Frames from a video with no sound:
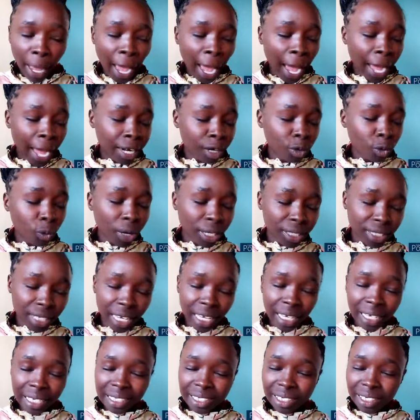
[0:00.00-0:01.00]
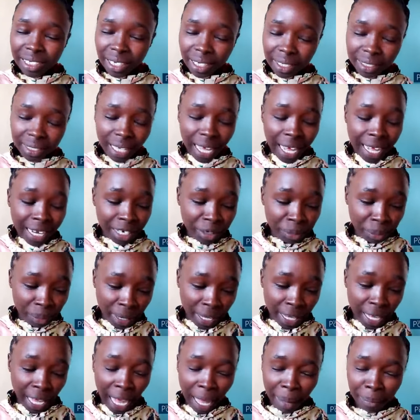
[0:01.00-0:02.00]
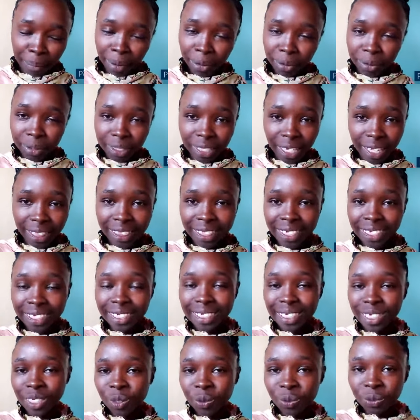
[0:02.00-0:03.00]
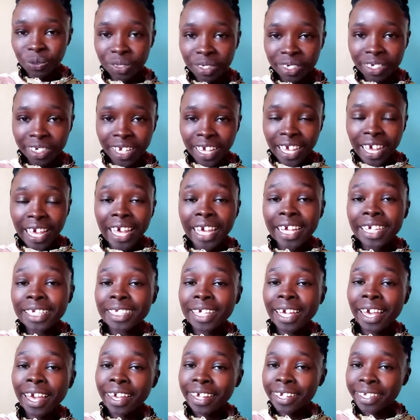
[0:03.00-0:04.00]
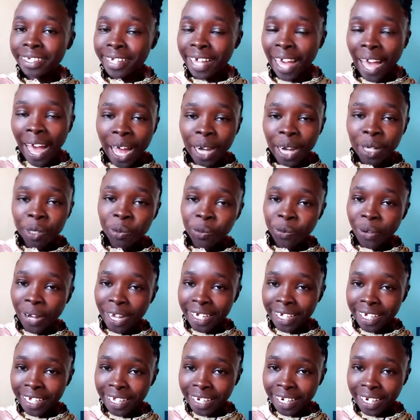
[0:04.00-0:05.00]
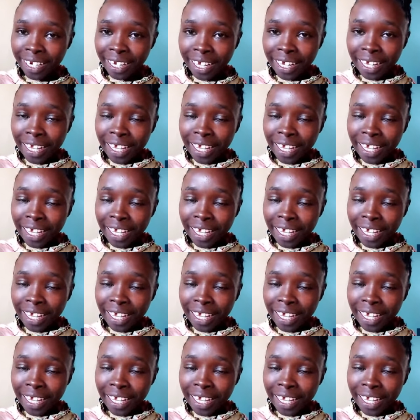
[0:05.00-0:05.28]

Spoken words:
And what I just admire about this dude is his hard working.